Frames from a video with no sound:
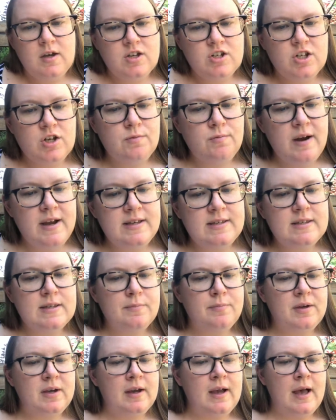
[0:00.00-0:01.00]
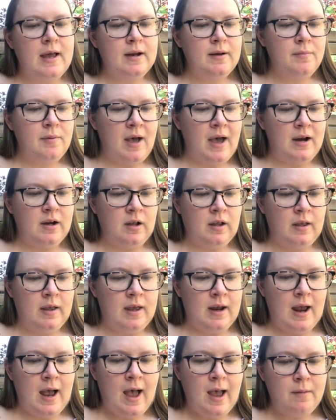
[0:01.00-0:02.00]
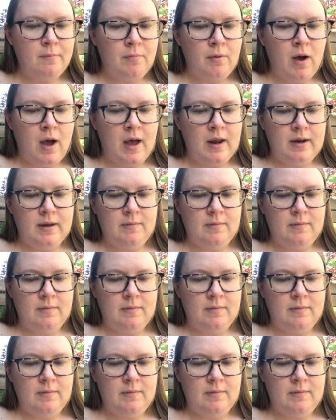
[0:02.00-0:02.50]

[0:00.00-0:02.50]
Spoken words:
She raised the pig on a bottle, and I bought